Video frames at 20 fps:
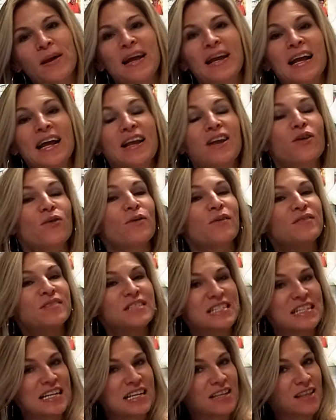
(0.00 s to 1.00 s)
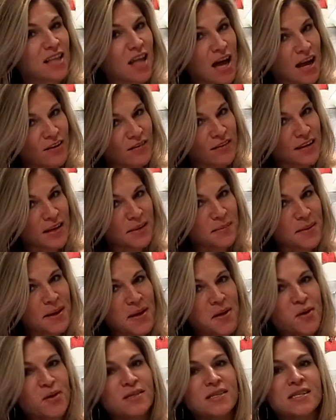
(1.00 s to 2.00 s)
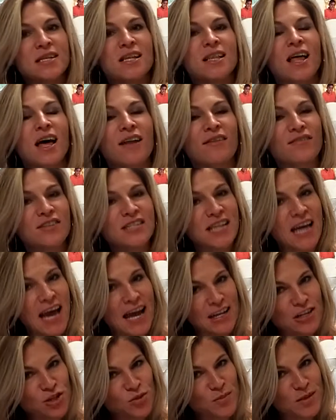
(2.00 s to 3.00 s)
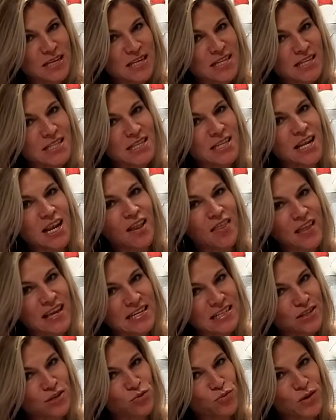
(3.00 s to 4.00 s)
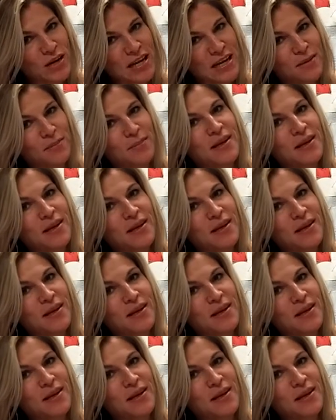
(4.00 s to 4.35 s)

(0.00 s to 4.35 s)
and I know we've sent a lot of emails and a lot of attachments, a lot of things to read,